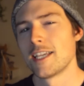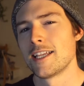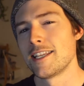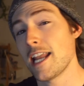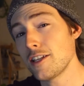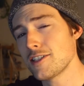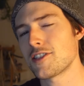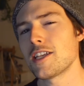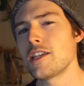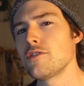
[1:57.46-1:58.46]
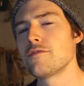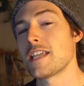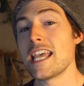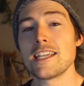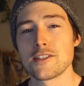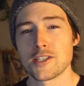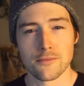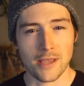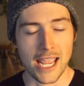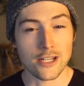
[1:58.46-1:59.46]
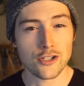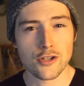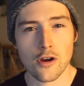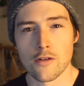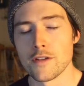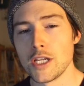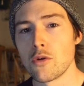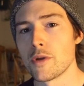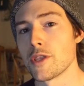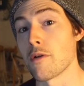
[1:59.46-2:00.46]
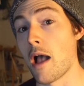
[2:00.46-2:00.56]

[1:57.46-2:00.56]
Now let's say you've taken some H D R video with your